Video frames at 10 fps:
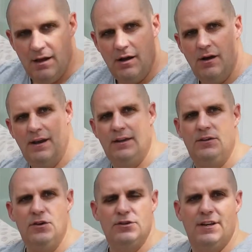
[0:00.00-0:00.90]
I
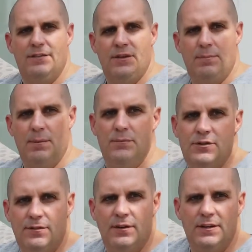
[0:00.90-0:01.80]
usually have to bum
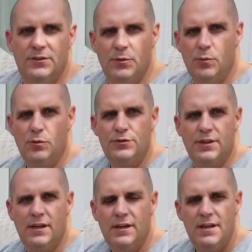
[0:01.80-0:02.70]
shuffle into the water,